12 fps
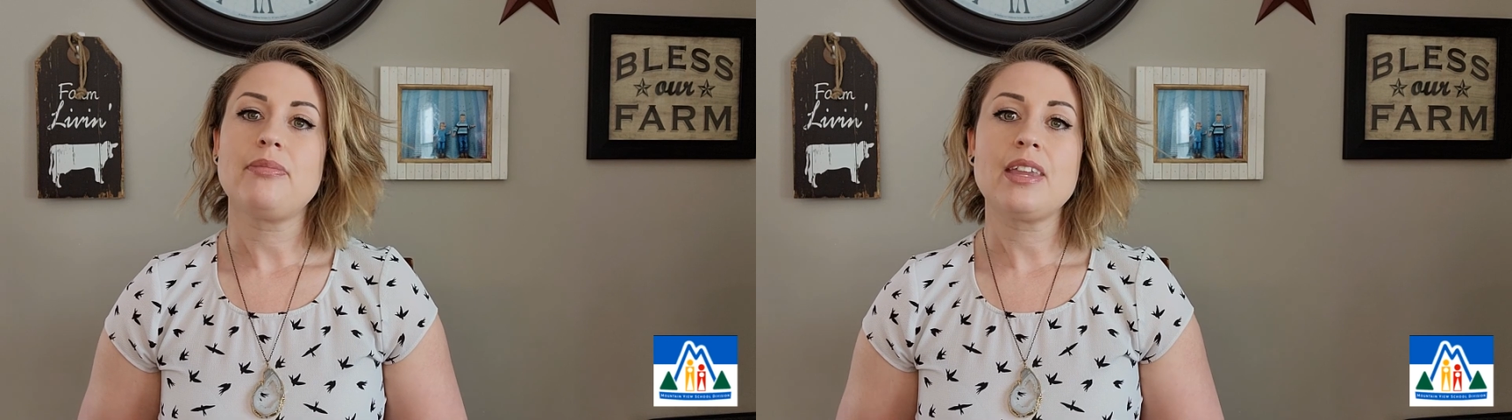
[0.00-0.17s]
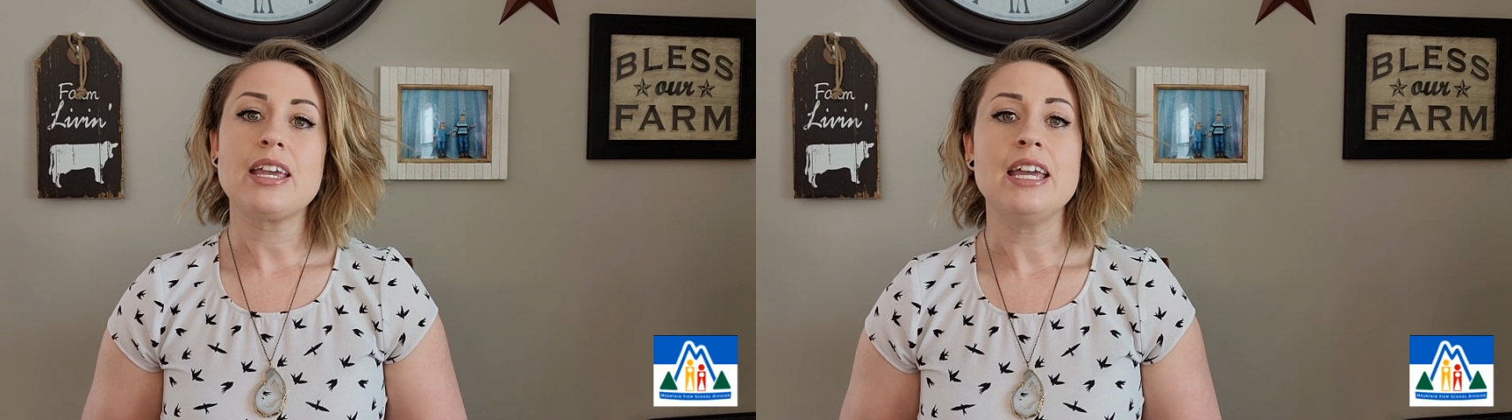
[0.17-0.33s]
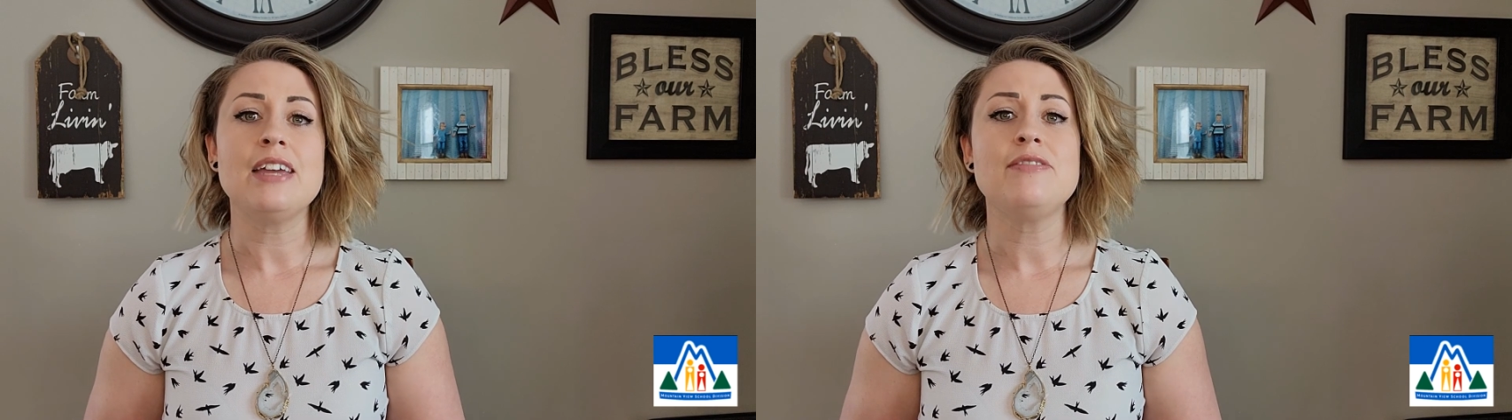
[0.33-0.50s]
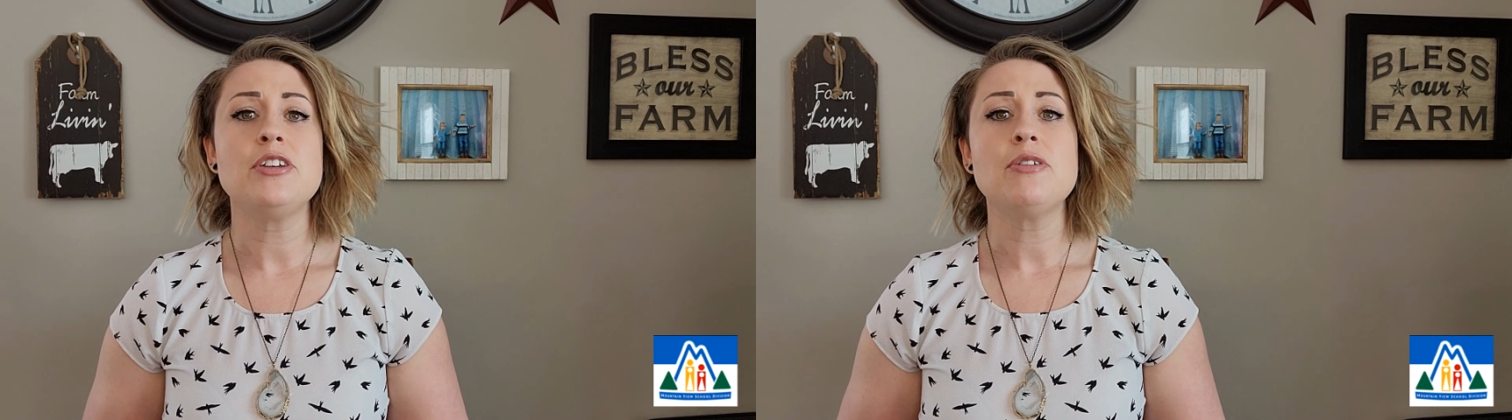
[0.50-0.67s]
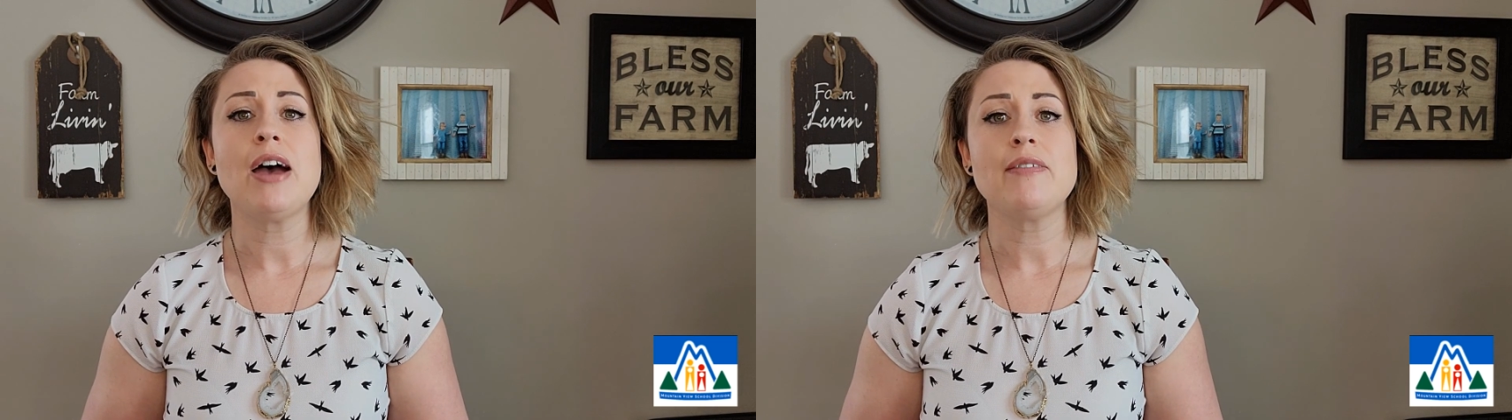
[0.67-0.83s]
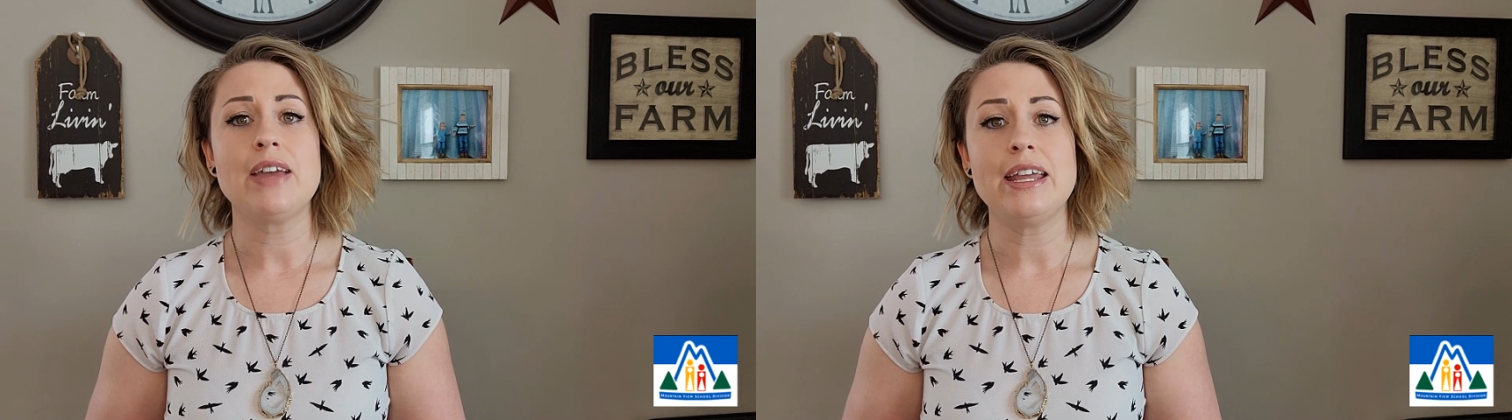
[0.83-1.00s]
If you
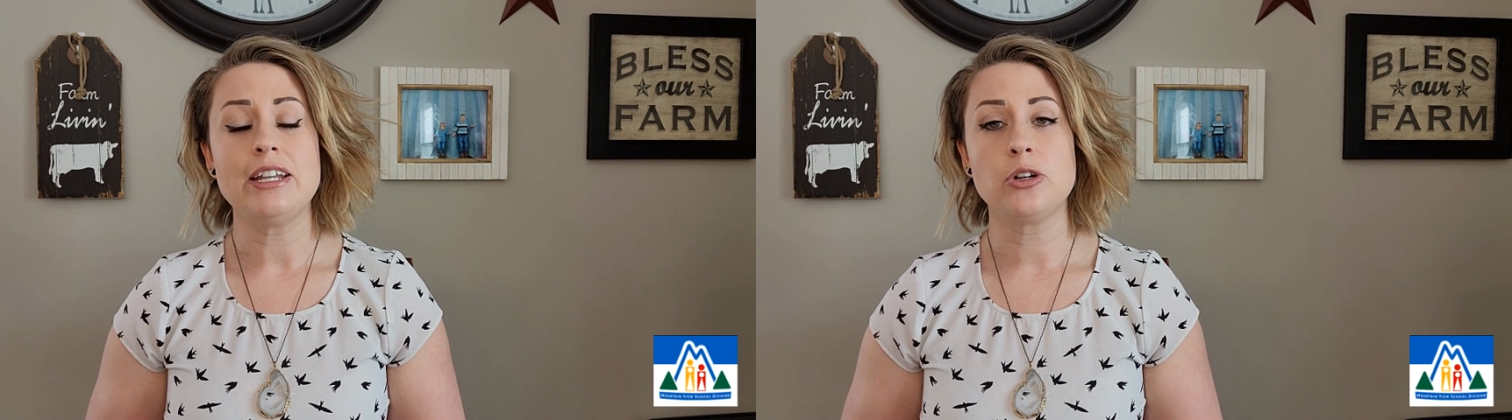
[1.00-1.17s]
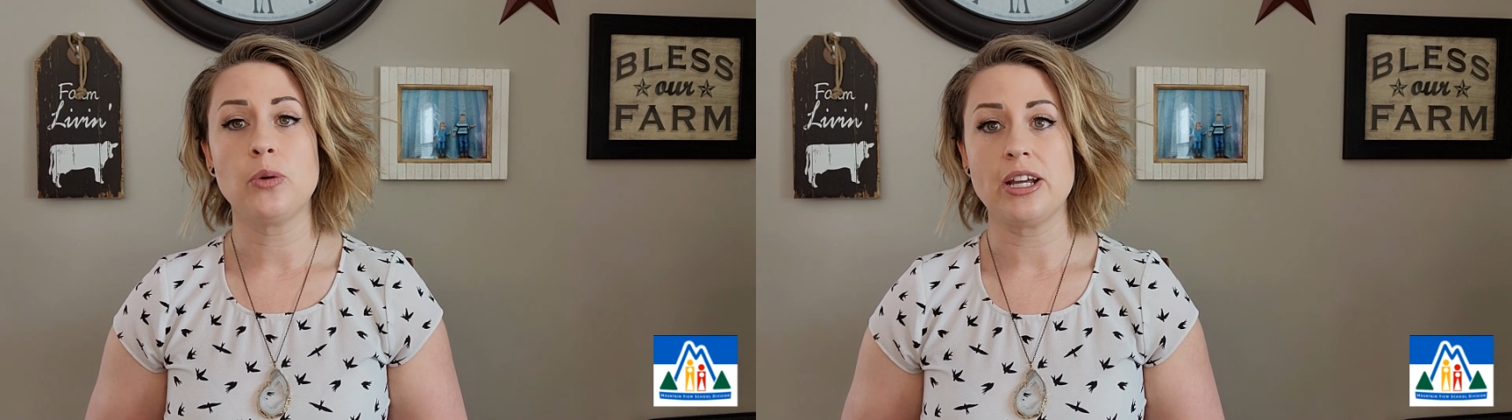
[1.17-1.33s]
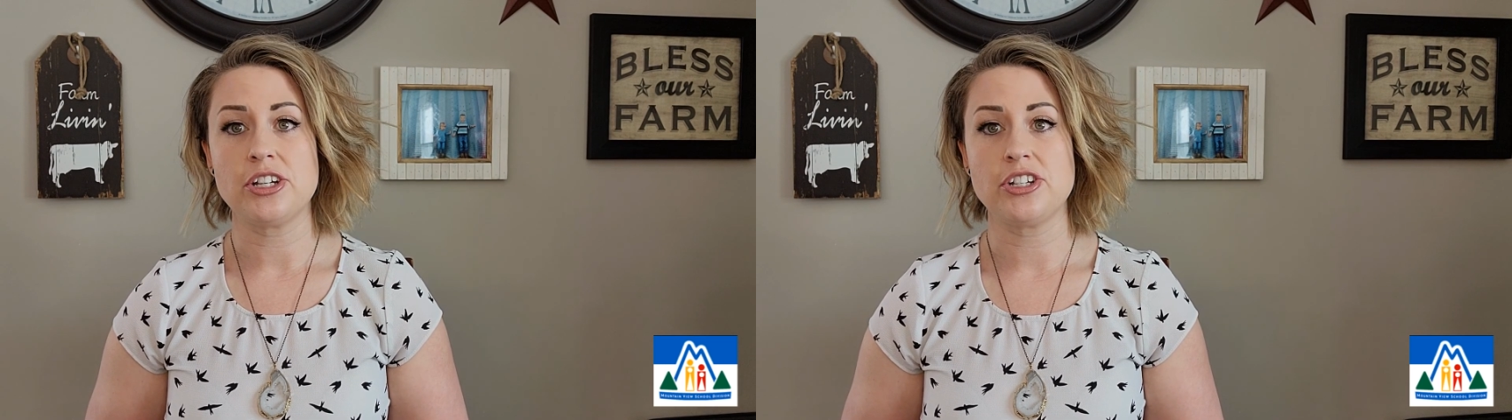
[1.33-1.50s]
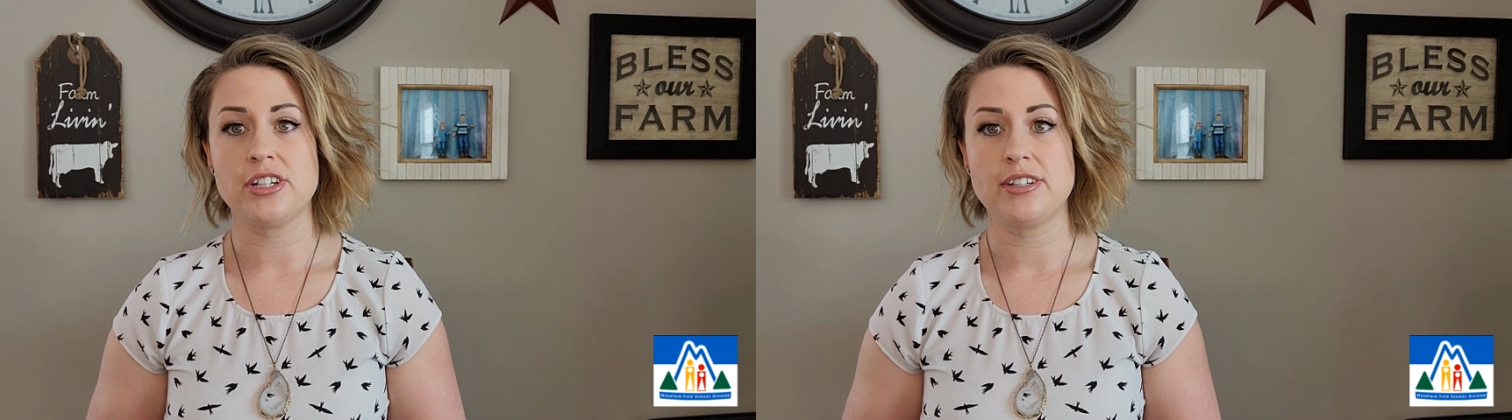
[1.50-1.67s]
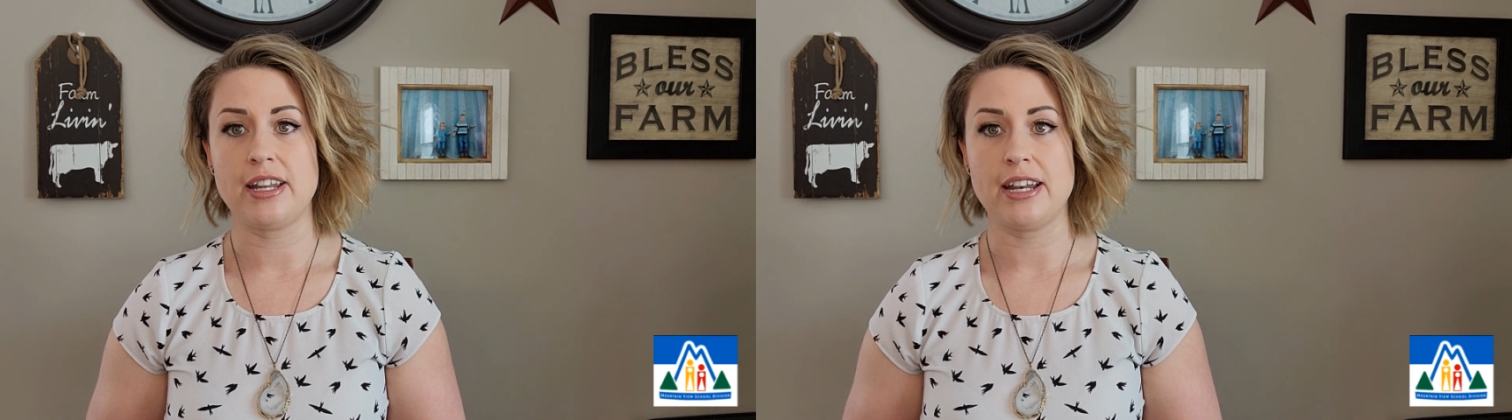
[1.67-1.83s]
have any questions at